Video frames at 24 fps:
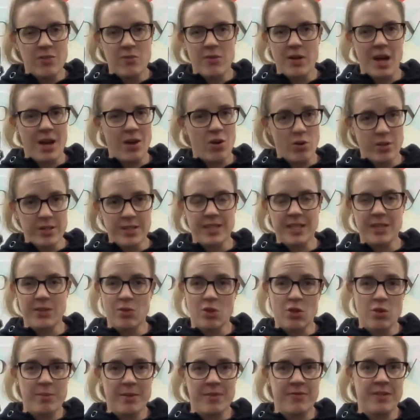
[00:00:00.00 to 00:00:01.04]
and honestly
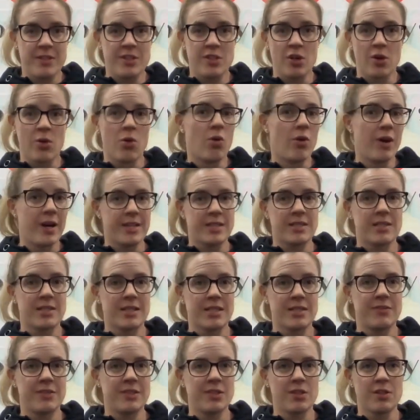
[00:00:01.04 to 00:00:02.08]
it could be physio or
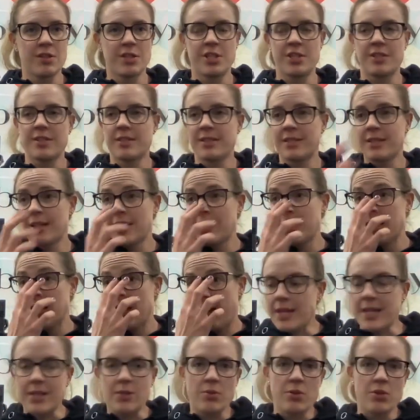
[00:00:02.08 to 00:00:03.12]
exercise physiologist,
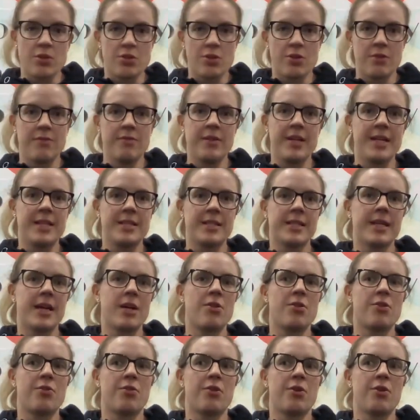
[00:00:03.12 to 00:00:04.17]
that's what you sort of need to get
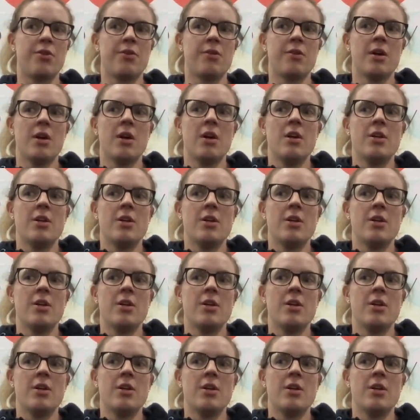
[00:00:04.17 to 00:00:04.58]
you through.